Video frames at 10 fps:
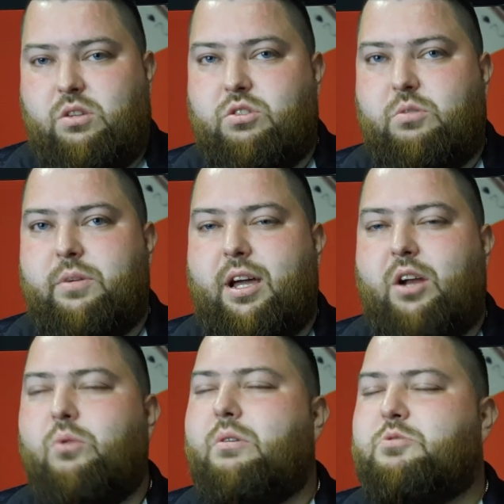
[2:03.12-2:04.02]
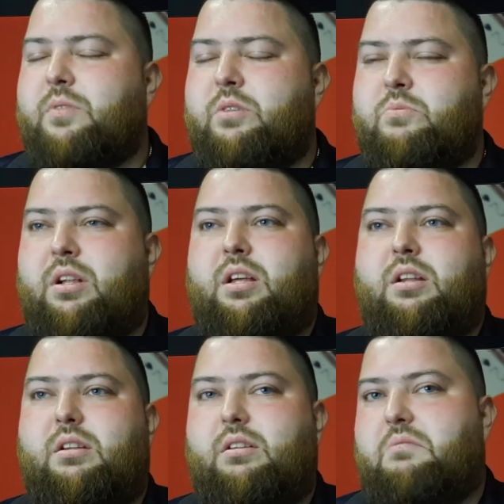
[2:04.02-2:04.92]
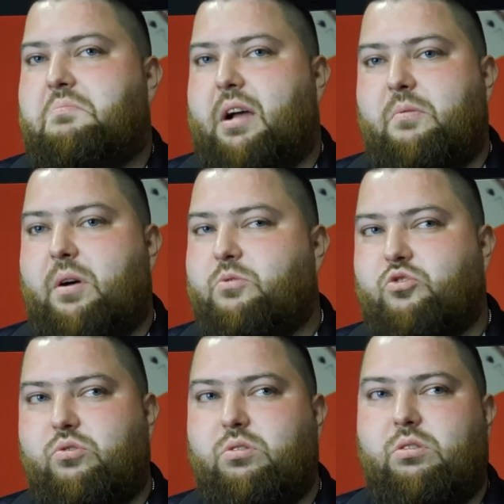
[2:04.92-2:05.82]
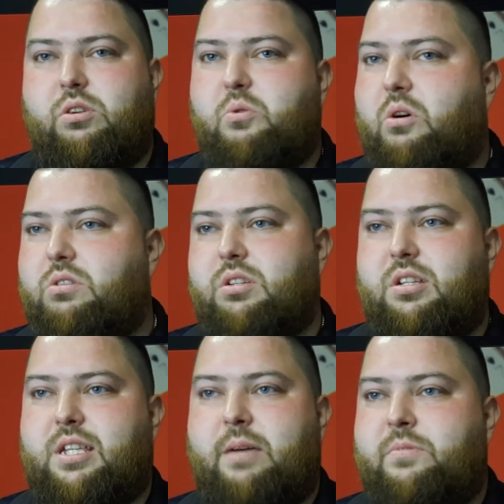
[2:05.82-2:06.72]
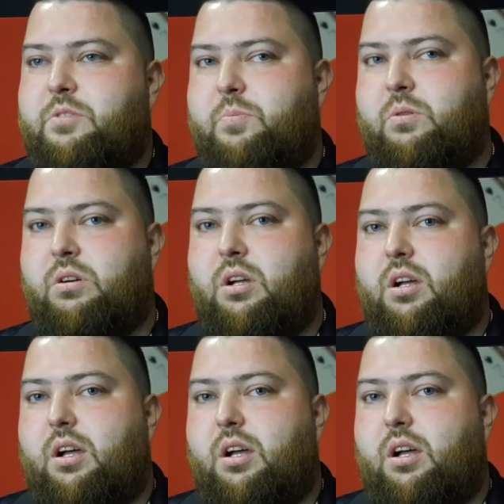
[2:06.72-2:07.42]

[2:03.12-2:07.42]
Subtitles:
just coming here, I knew I was playing well and I struggled the quarters and the semis, but